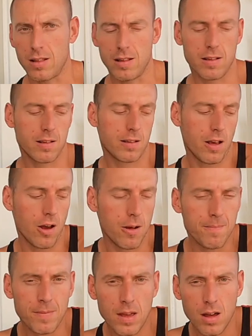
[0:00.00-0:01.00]
So
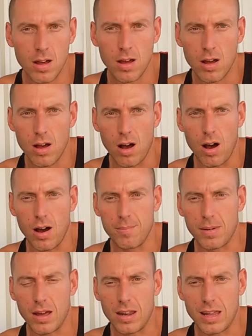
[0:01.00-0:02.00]
I'm
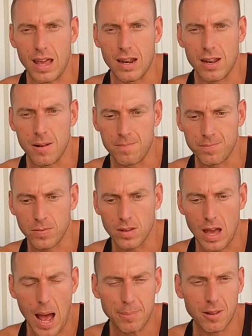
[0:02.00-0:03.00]
going to get
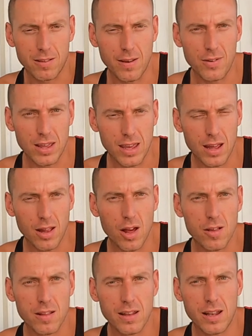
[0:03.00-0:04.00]
up to 70
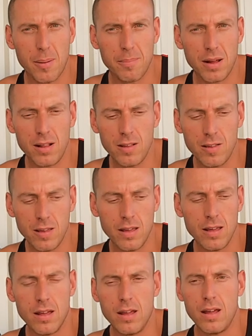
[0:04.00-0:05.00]
kilos in the dumbbells.
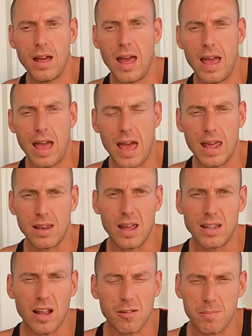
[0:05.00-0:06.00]
And
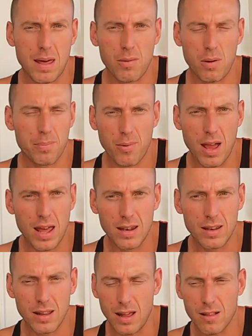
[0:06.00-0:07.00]
it doesn't matter what
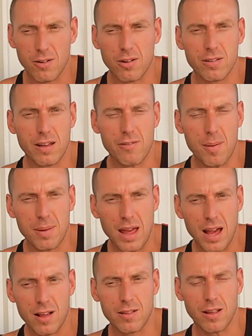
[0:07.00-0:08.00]
brand, as long as they're rubber
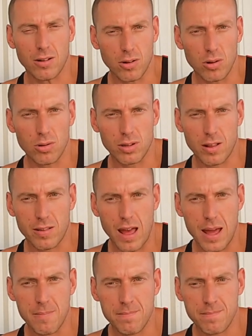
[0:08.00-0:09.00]
hex, they'll all look the
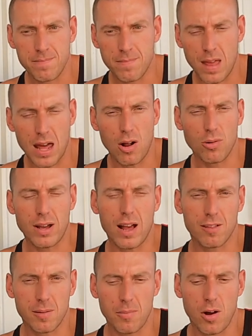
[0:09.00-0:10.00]
same. And I'll
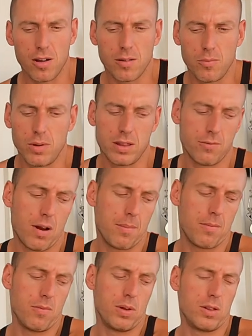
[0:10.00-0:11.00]
customize them
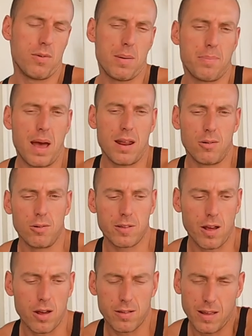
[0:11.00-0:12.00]
with the red paint
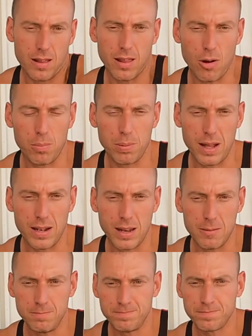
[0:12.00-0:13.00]
also. So they'll blend
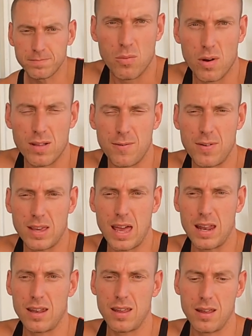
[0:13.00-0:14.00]
in. Whereas if you
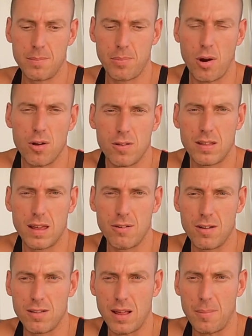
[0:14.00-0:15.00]
get Pro
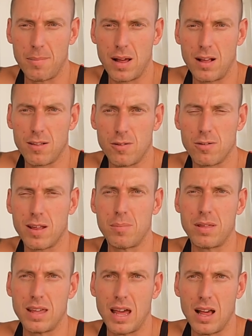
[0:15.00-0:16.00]
Series dumbbells or
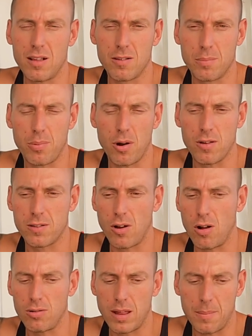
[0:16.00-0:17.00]
something else, or Pro
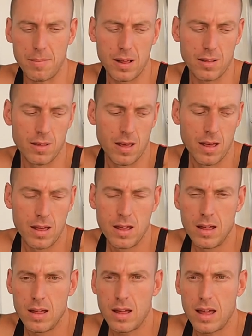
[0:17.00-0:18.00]
Style dumbbells,
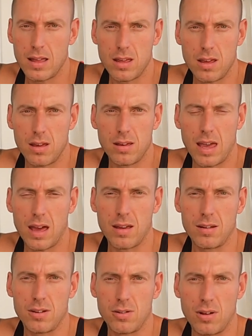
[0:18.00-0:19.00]
you're
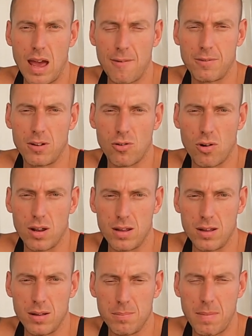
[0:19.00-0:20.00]
going to have to try
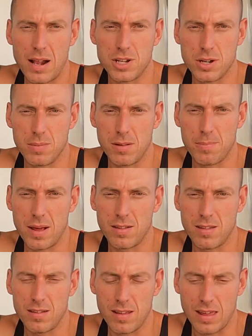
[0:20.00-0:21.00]
to match them as
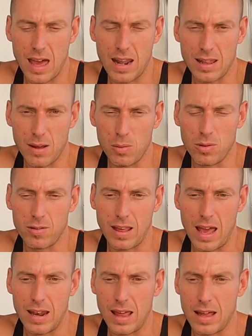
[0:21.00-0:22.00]
best as you can and they will
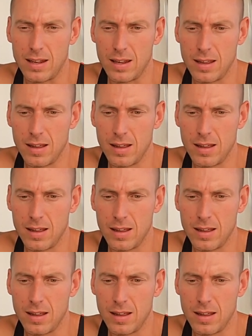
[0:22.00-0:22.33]
stand out.